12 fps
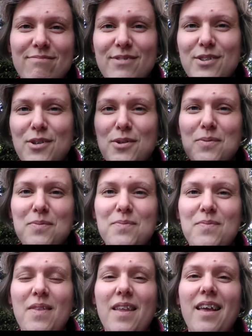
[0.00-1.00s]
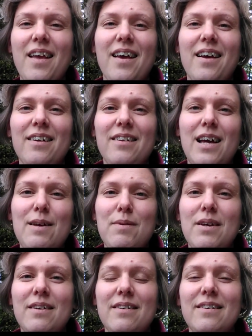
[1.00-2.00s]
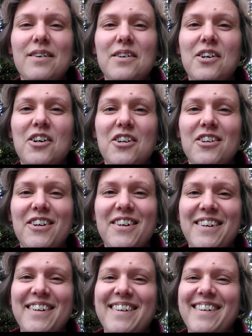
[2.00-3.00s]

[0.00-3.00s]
you know, climbing on her.